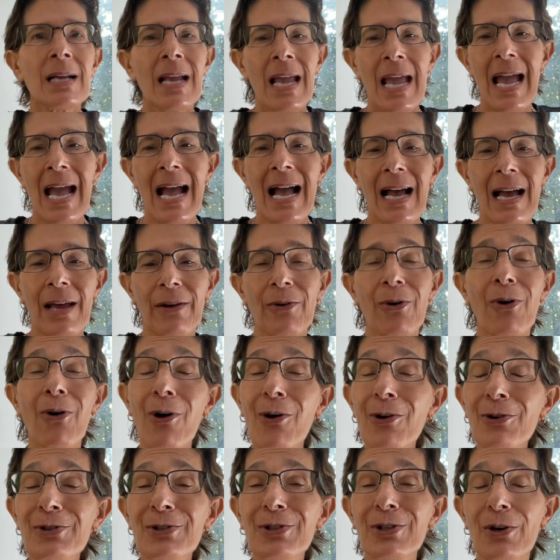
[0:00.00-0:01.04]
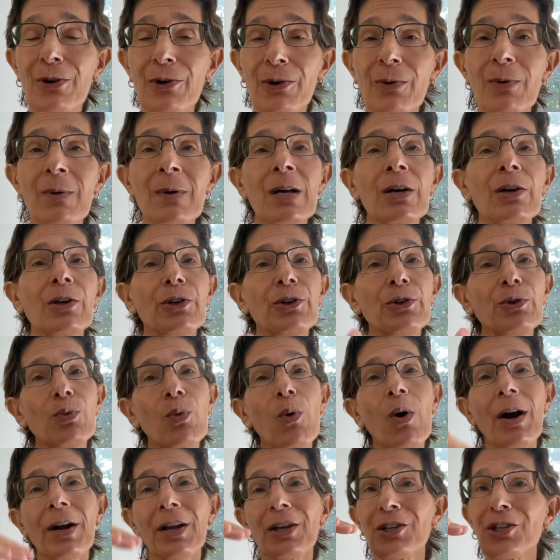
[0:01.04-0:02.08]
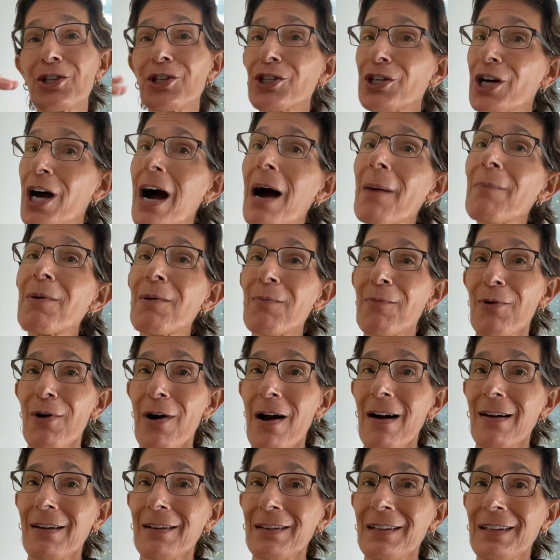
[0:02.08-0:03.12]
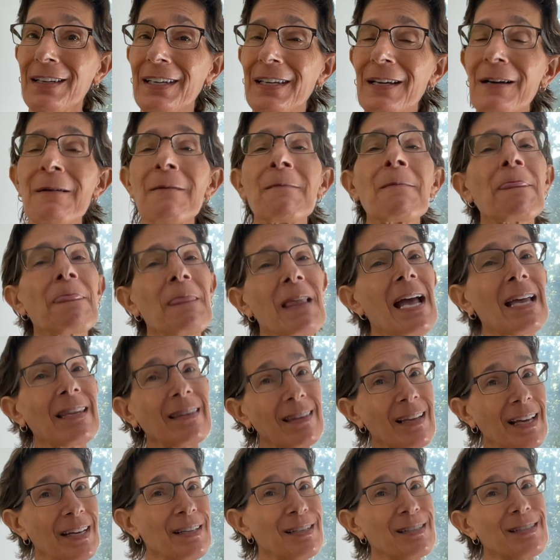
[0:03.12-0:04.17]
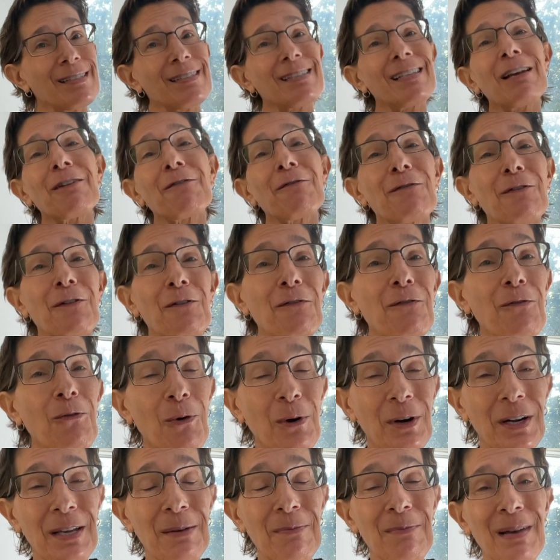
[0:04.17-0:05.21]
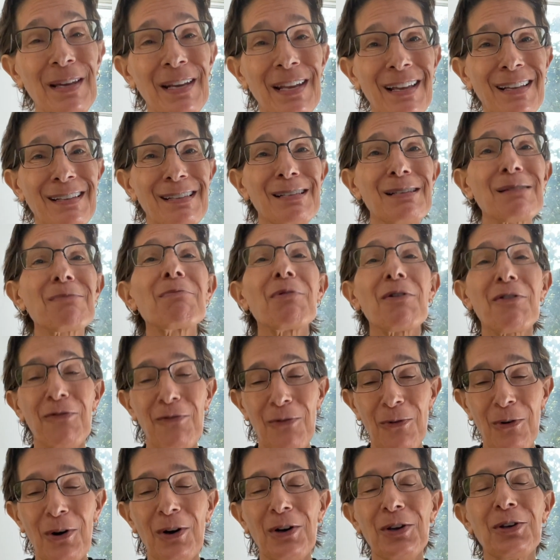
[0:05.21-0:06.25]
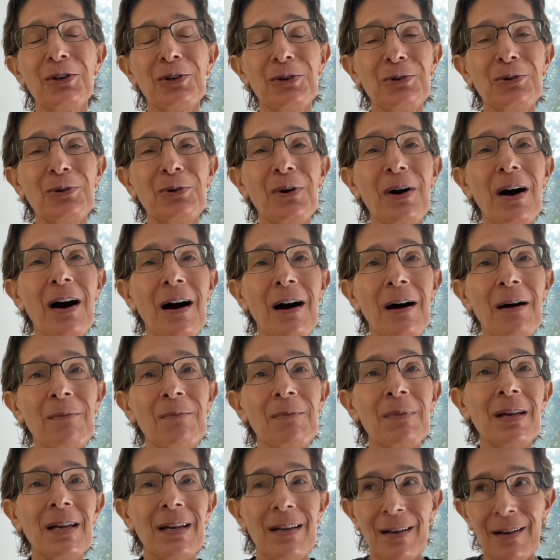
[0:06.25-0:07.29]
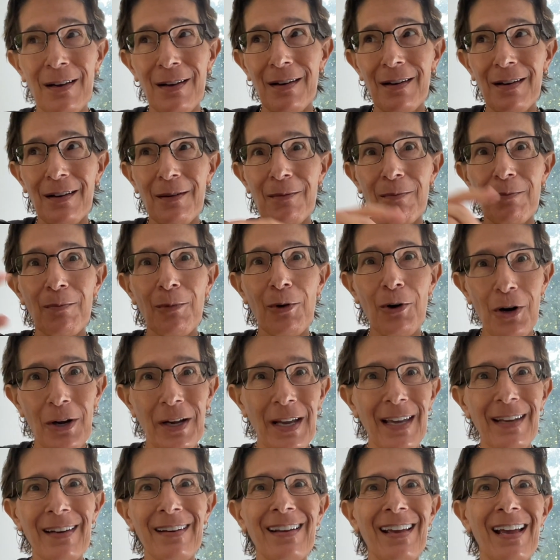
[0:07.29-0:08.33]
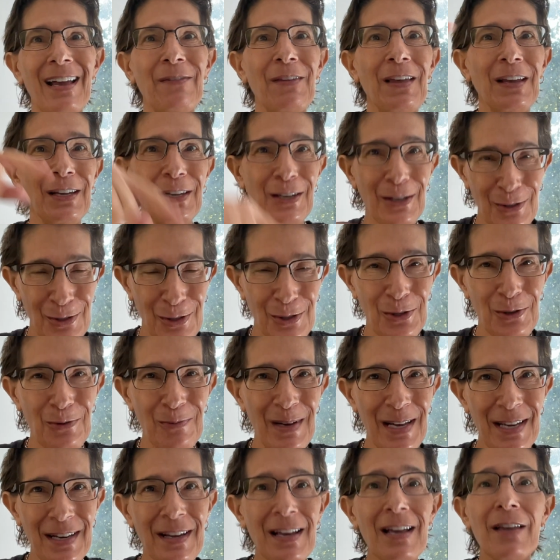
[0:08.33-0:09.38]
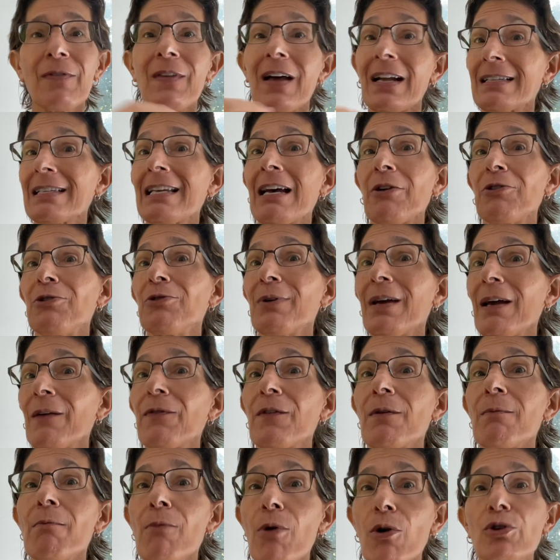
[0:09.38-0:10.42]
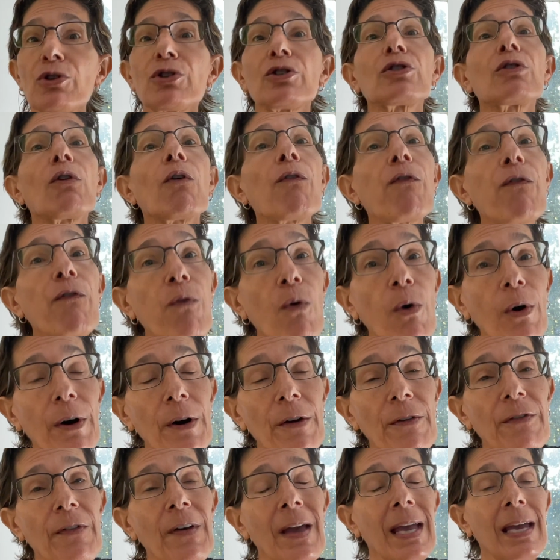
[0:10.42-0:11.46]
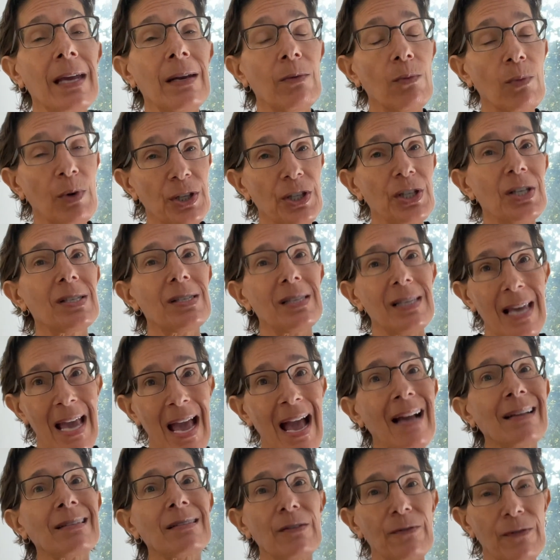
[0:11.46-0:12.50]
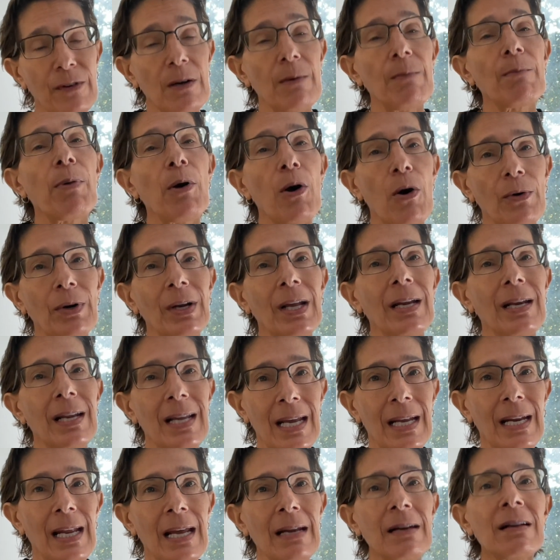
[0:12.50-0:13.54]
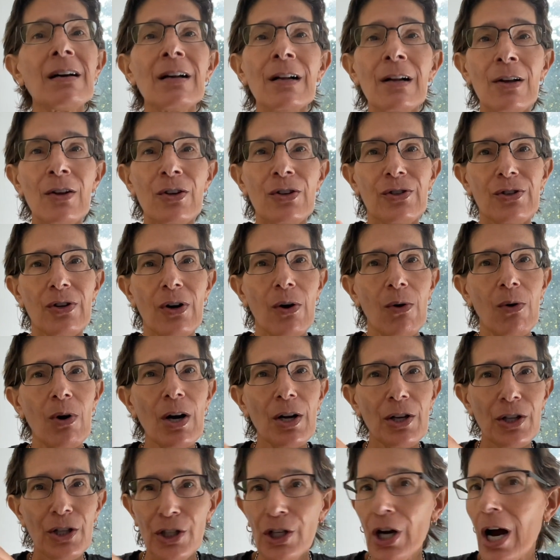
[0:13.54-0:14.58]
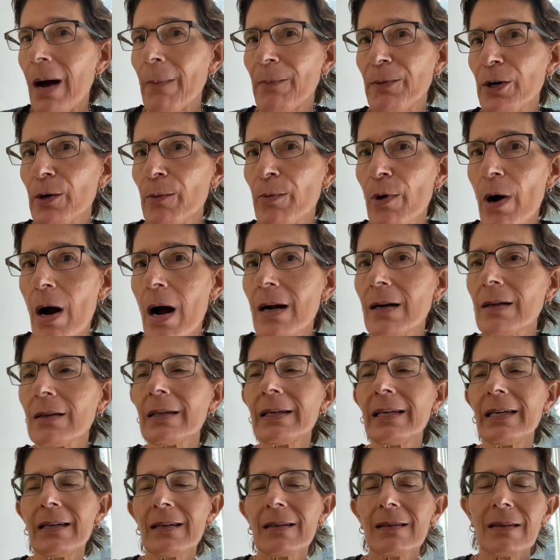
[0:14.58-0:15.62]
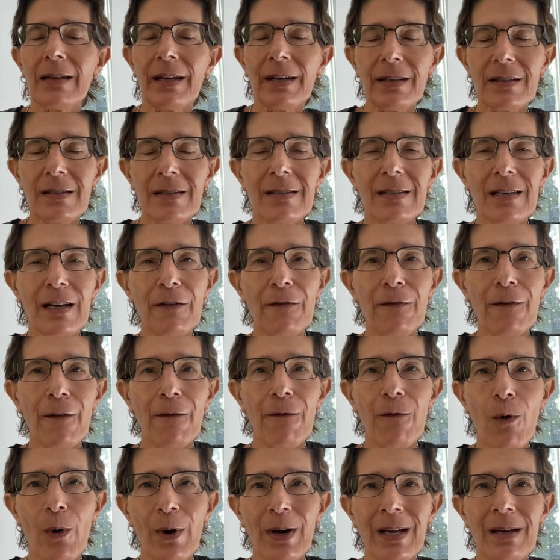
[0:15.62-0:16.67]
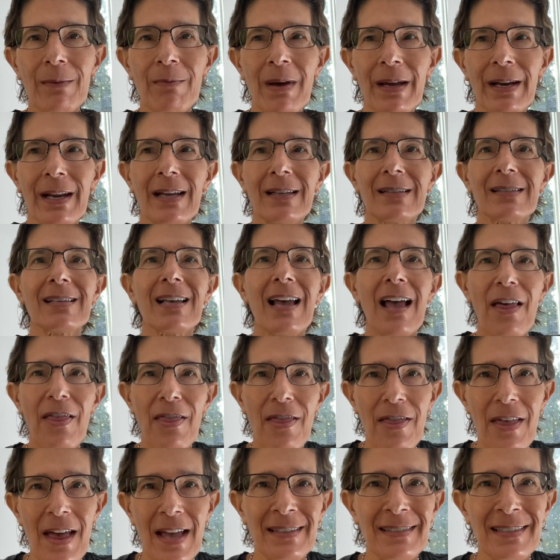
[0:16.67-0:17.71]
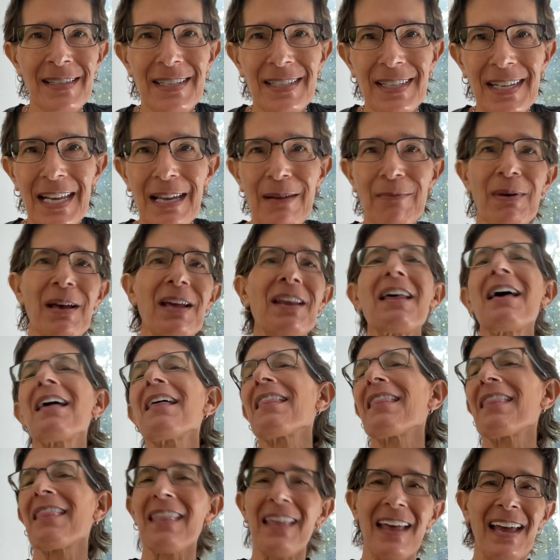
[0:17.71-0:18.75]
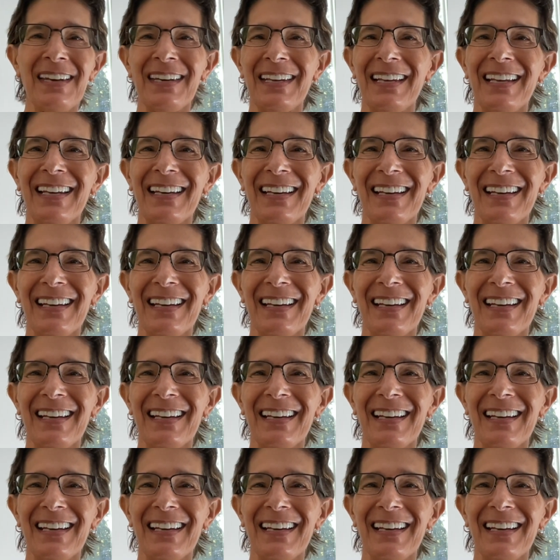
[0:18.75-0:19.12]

And also, you want to chop broccoli and let it sit for 40 minutes before you cook it and then consume it. That's how you get the most sulforaphane, which is the active component in it. So chop your broccoli, let it sit for 40 minutes, then steam it, then eat